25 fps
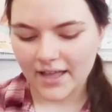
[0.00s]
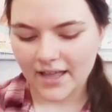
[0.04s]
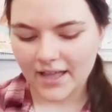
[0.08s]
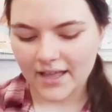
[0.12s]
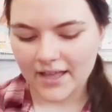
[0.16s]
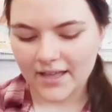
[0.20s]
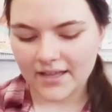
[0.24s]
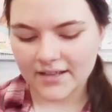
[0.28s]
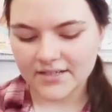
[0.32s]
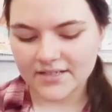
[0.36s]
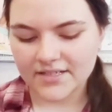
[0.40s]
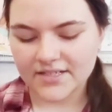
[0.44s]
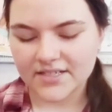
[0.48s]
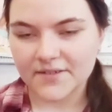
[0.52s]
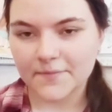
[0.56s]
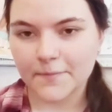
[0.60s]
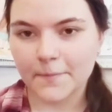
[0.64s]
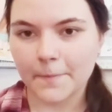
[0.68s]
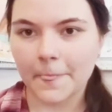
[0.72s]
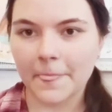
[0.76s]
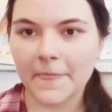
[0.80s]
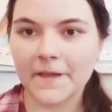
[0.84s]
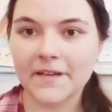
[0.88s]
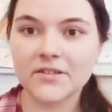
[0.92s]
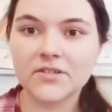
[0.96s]
And
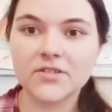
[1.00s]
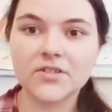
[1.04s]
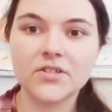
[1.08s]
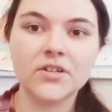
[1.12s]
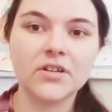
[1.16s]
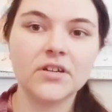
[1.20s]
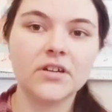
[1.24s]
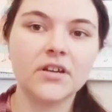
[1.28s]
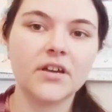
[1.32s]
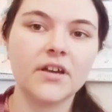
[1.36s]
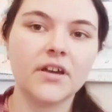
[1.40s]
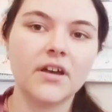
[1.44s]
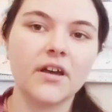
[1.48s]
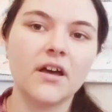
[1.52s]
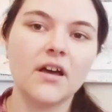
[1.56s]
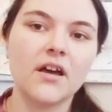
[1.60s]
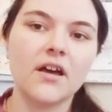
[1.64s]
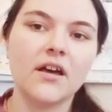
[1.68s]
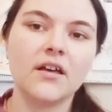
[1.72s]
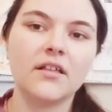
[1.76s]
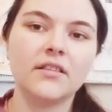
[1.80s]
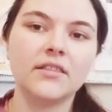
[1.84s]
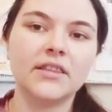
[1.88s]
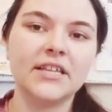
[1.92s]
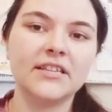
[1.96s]
it took
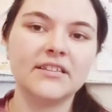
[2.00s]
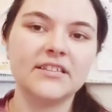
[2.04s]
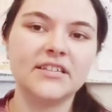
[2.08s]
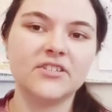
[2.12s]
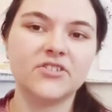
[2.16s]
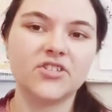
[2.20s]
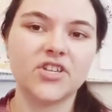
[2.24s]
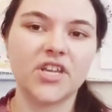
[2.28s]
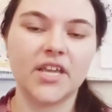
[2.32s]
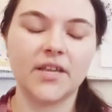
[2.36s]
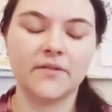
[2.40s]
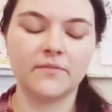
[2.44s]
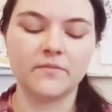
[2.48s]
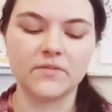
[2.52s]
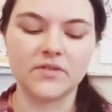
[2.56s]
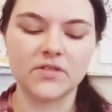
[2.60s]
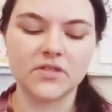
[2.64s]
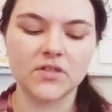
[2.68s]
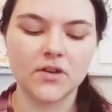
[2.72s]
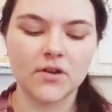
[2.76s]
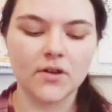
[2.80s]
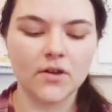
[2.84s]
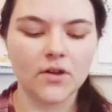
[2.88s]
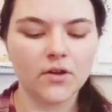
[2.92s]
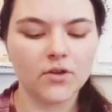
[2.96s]
Lily
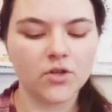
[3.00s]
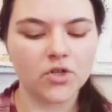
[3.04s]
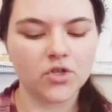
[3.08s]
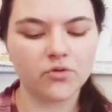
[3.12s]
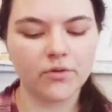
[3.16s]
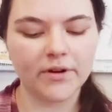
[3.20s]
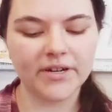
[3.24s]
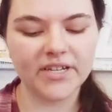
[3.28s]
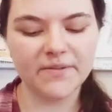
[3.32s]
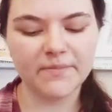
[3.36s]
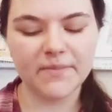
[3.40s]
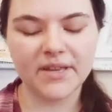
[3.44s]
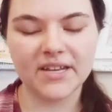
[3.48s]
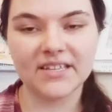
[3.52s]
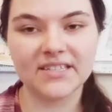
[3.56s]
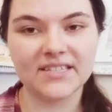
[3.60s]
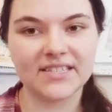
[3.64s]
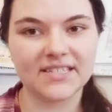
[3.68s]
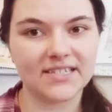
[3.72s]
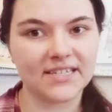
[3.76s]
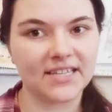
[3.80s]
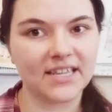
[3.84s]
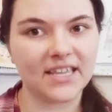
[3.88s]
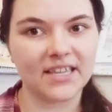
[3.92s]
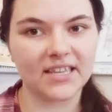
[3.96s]
James 20
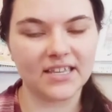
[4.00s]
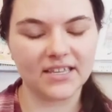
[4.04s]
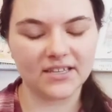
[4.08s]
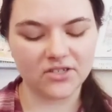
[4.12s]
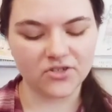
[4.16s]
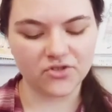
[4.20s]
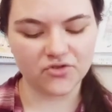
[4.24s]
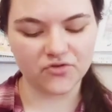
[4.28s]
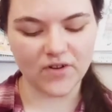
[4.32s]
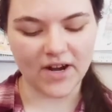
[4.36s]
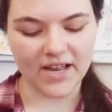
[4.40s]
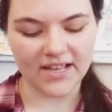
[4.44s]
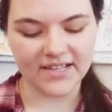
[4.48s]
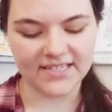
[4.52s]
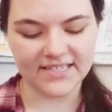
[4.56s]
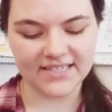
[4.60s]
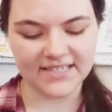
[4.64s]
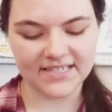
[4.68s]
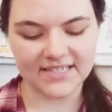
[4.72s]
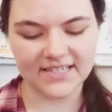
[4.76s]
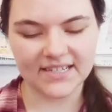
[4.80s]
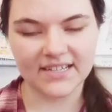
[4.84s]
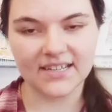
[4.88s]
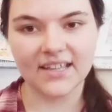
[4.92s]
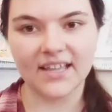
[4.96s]
minutes to get
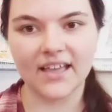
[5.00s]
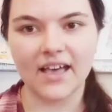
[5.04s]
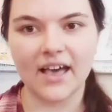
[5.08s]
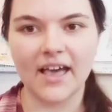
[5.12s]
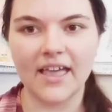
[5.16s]
dressed,